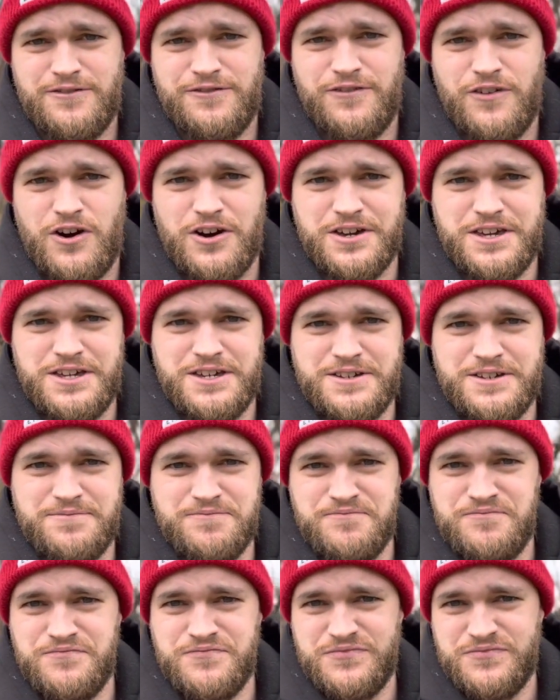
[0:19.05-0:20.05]
foggy and
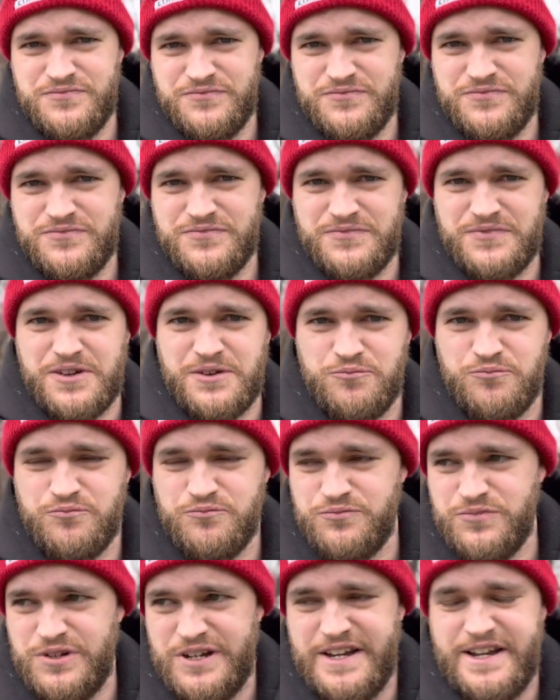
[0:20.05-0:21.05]
like
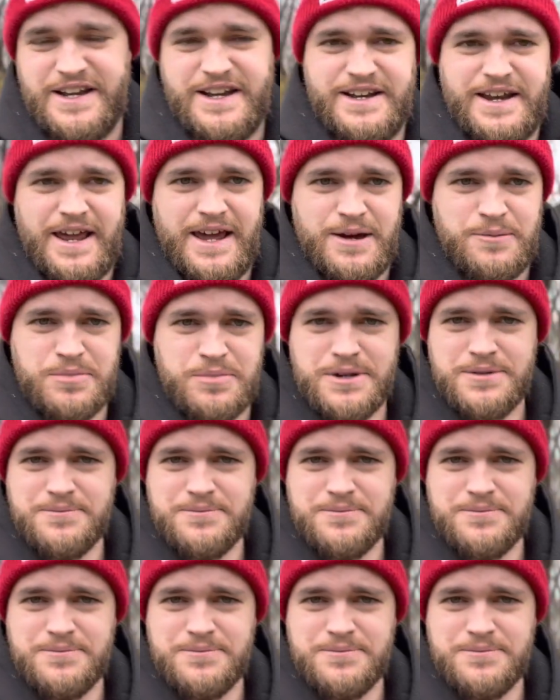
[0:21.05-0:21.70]
damp.